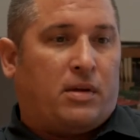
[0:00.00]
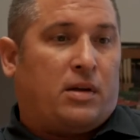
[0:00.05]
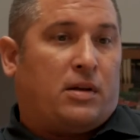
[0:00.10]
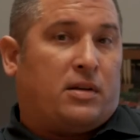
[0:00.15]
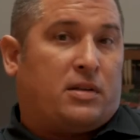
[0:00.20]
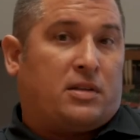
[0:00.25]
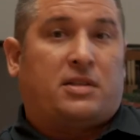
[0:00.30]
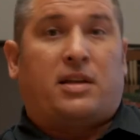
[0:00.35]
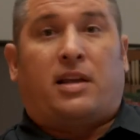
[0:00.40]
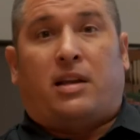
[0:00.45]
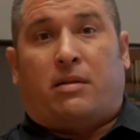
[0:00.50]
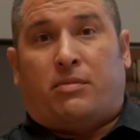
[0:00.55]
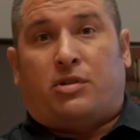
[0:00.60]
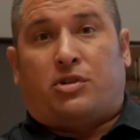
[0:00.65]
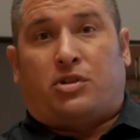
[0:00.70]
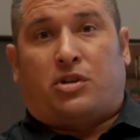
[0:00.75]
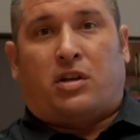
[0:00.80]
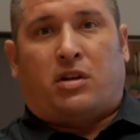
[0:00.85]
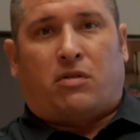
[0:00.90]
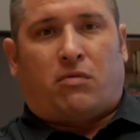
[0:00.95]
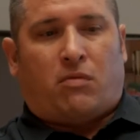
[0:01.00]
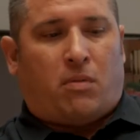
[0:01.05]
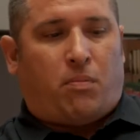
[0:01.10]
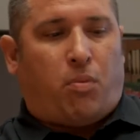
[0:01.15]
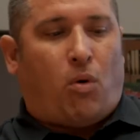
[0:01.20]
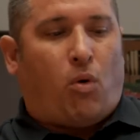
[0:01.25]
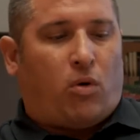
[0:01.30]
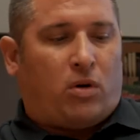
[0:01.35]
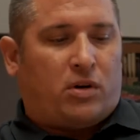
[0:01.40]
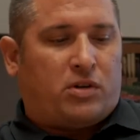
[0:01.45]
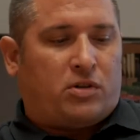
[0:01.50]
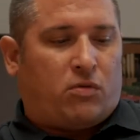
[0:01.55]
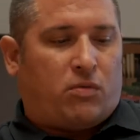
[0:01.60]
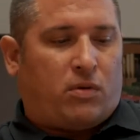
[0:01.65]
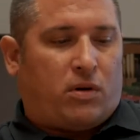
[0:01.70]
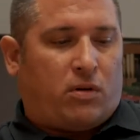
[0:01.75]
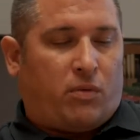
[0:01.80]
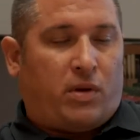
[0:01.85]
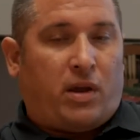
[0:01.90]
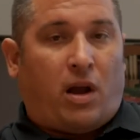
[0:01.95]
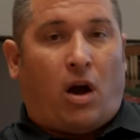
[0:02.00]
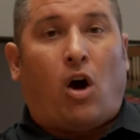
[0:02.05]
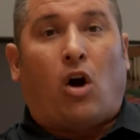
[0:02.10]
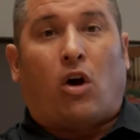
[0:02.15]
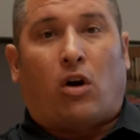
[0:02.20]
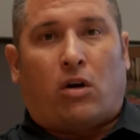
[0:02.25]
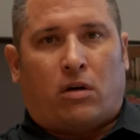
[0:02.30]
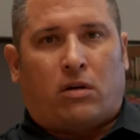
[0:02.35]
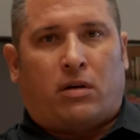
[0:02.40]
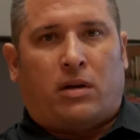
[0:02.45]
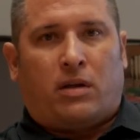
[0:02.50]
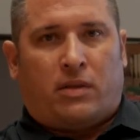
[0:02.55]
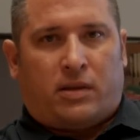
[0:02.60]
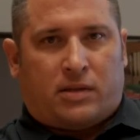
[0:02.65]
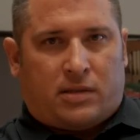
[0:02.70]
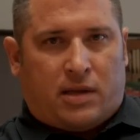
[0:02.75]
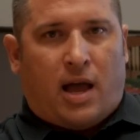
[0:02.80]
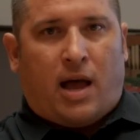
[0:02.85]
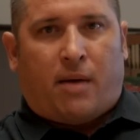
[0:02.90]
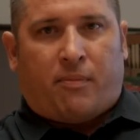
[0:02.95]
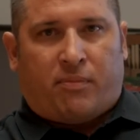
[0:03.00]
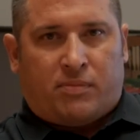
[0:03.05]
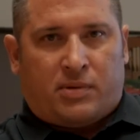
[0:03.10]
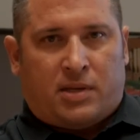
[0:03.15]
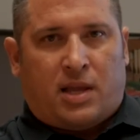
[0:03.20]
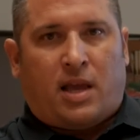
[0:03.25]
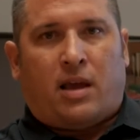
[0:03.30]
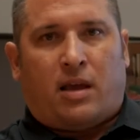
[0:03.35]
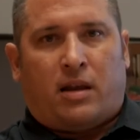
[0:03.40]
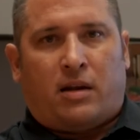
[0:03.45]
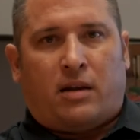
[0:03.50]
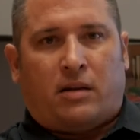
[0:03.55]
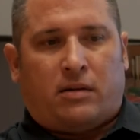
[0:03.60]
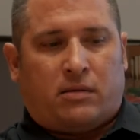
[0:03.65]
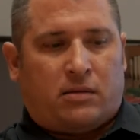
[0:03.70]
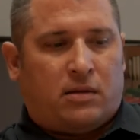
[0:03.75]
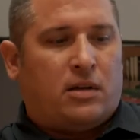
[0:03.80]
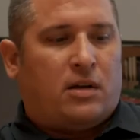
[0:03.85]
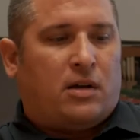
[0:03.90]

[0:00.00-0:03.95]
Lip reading: state of Michigan report to where we are in the top 10 in